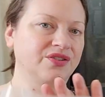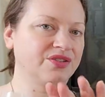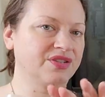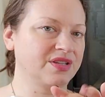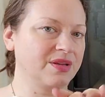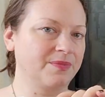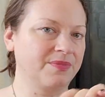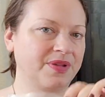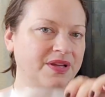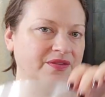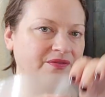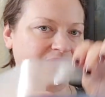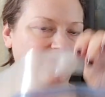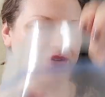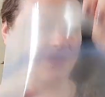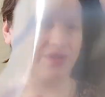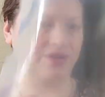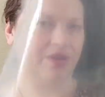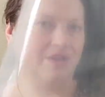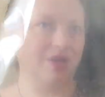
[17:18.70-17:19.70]
or something
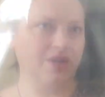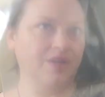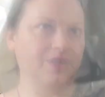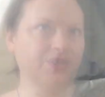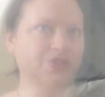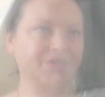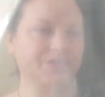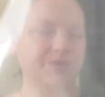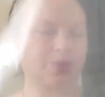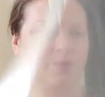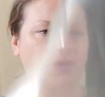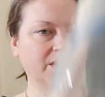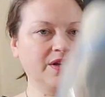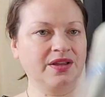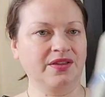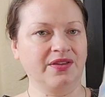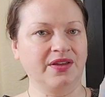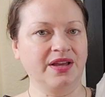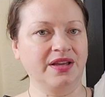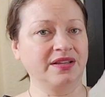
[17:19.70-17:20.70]
for storing
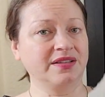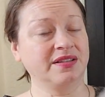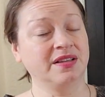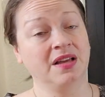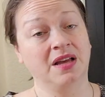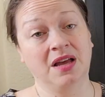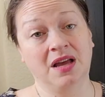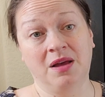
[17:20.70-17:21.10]
things.